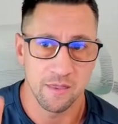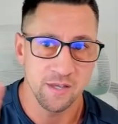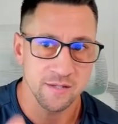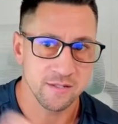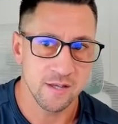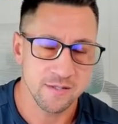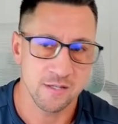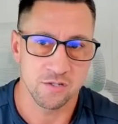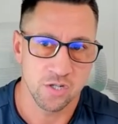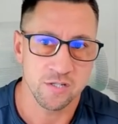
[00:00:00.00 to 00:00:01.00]
This
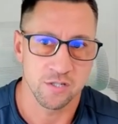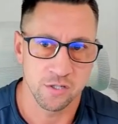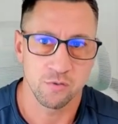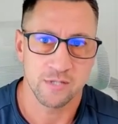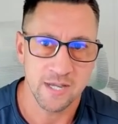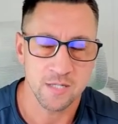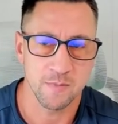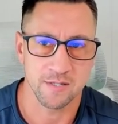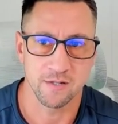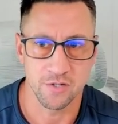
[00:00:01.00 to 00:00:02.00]
doesn't just do text
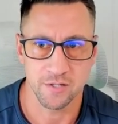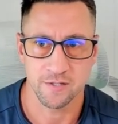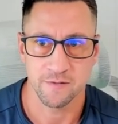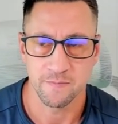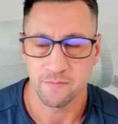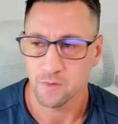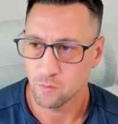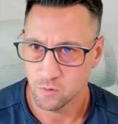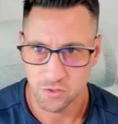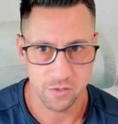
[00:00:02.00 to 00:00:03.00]
messages,
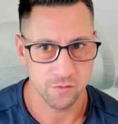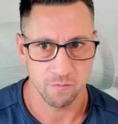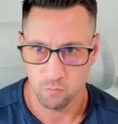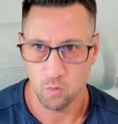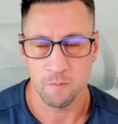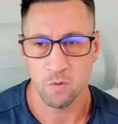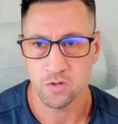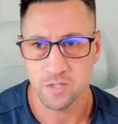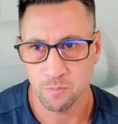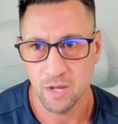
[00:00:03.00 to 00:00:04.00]
which is what
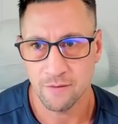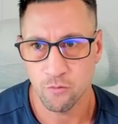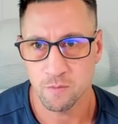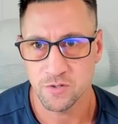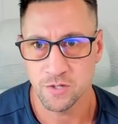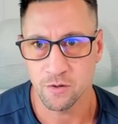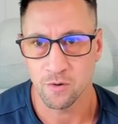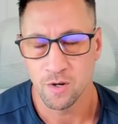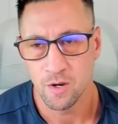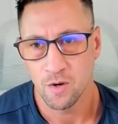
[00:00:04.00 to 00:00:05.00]
most of the platforms do.
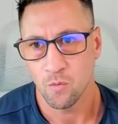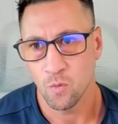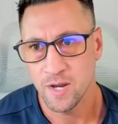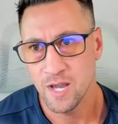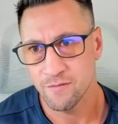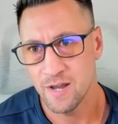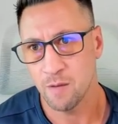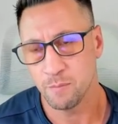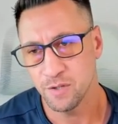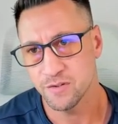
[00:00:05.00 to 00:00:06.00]
We have
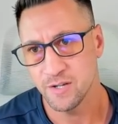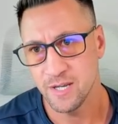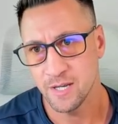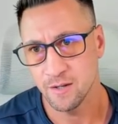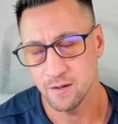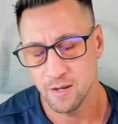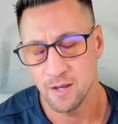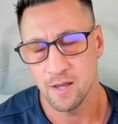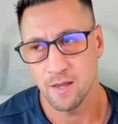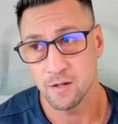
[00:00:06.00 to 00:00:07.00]
now built it in
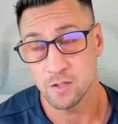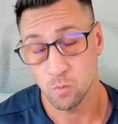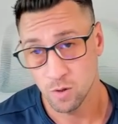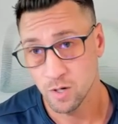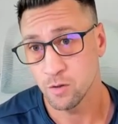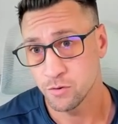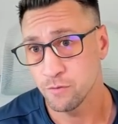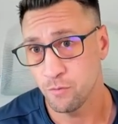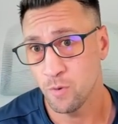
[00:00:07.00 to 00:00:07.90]
to where it'll do